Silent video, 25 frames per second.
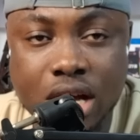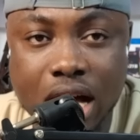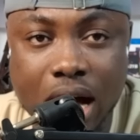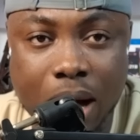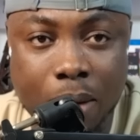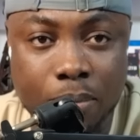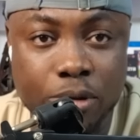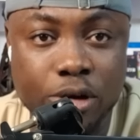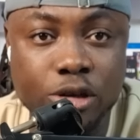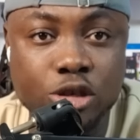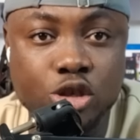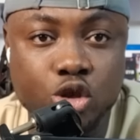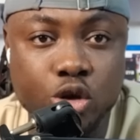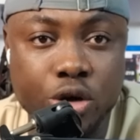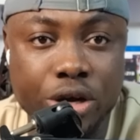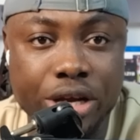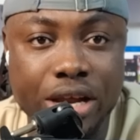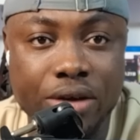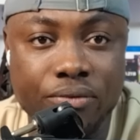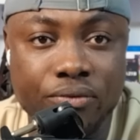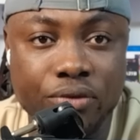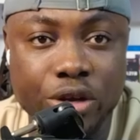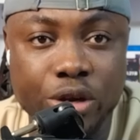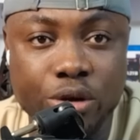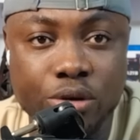I'm going to show you
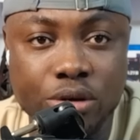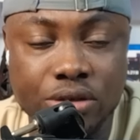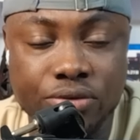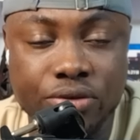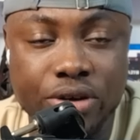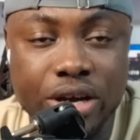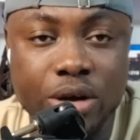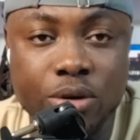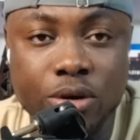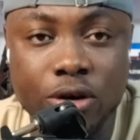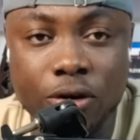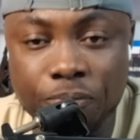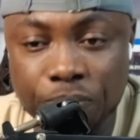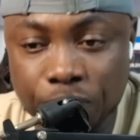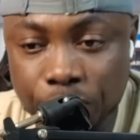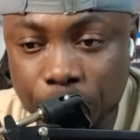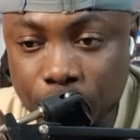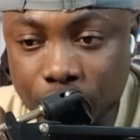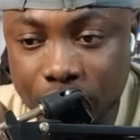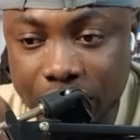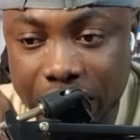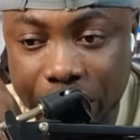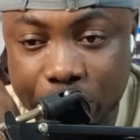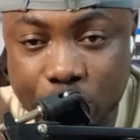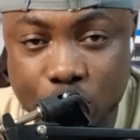the videos very well,
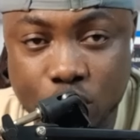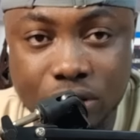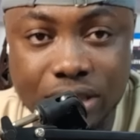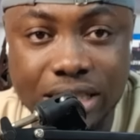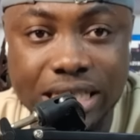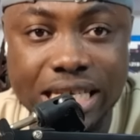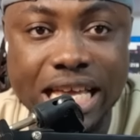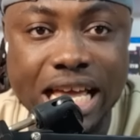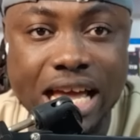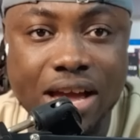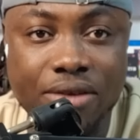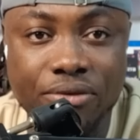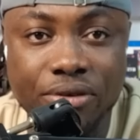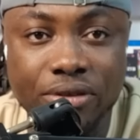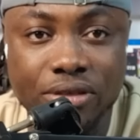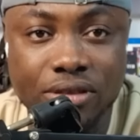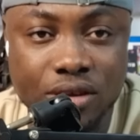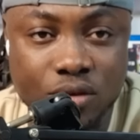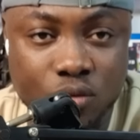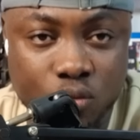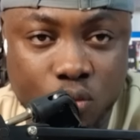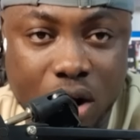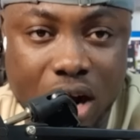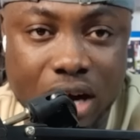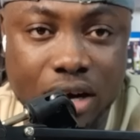and you'll see
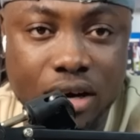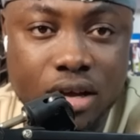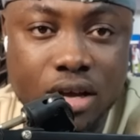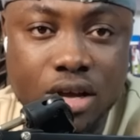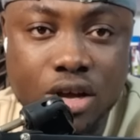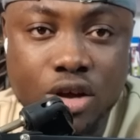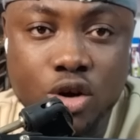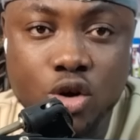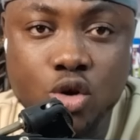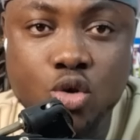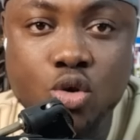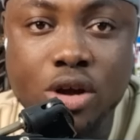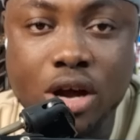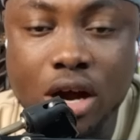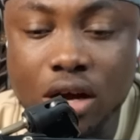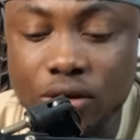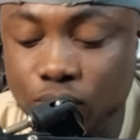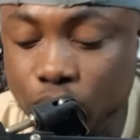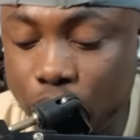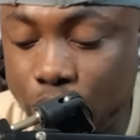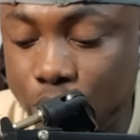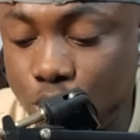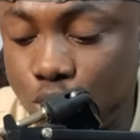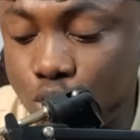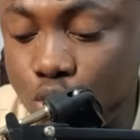everything. One, look out
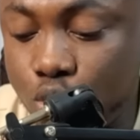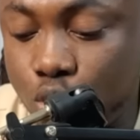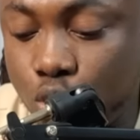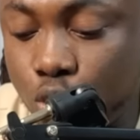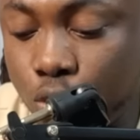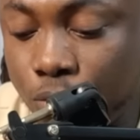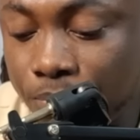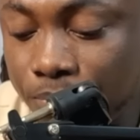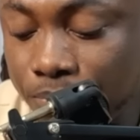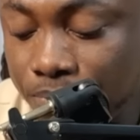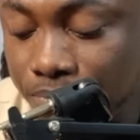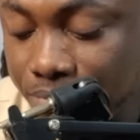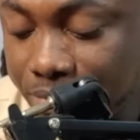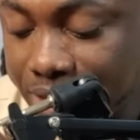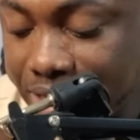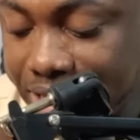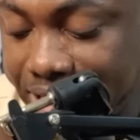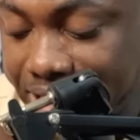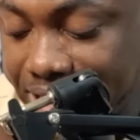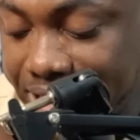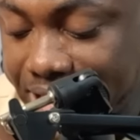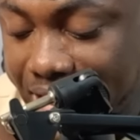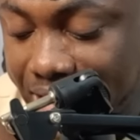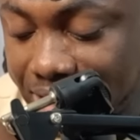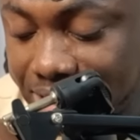for Nkuku
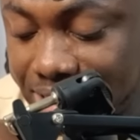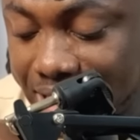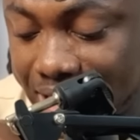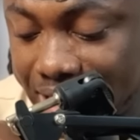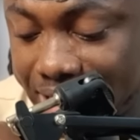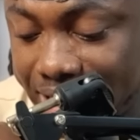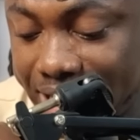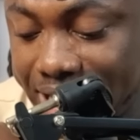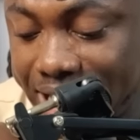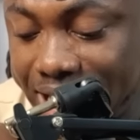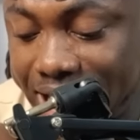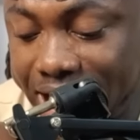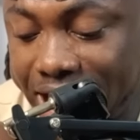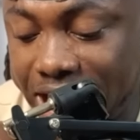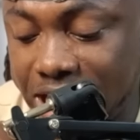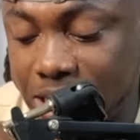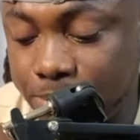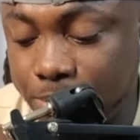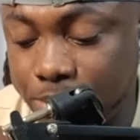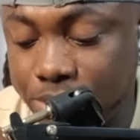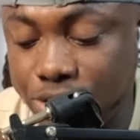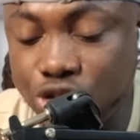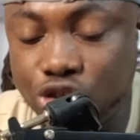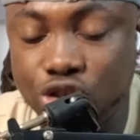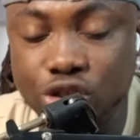in the attacking eight
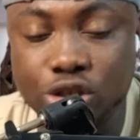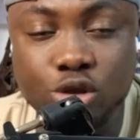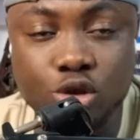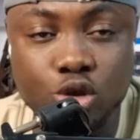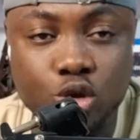position.